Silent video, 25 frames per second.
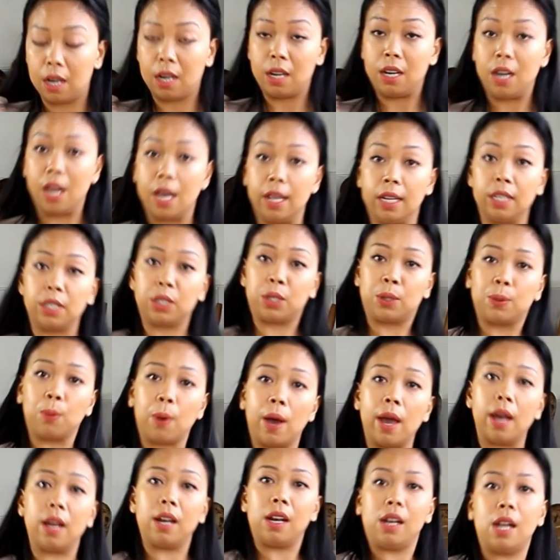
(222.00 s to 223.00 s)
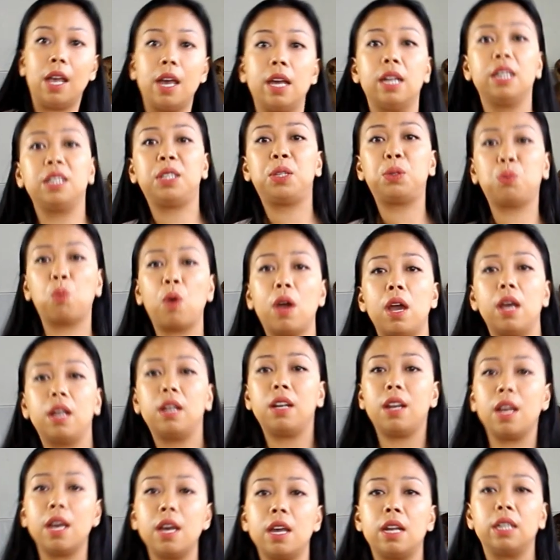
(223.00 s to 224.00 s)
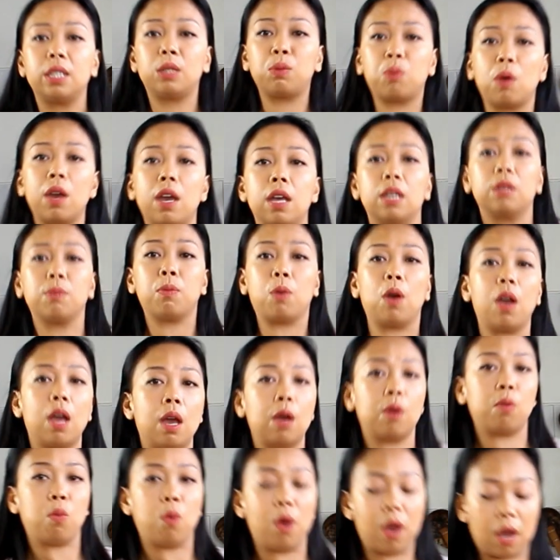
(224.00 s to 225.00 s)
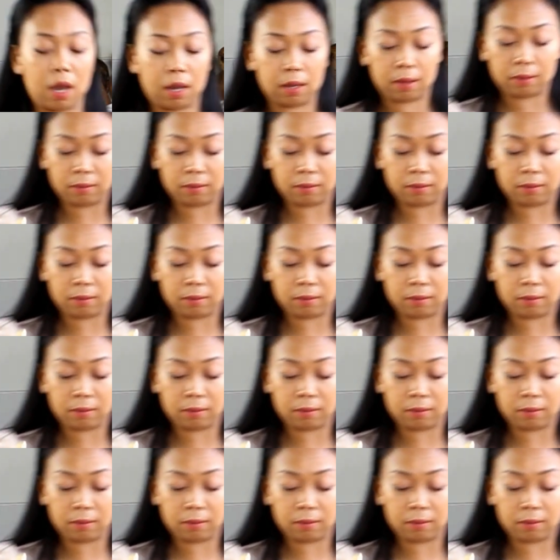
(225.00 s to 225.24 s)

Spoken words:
Let it sweat, let it sweat, let it sweat, sweat.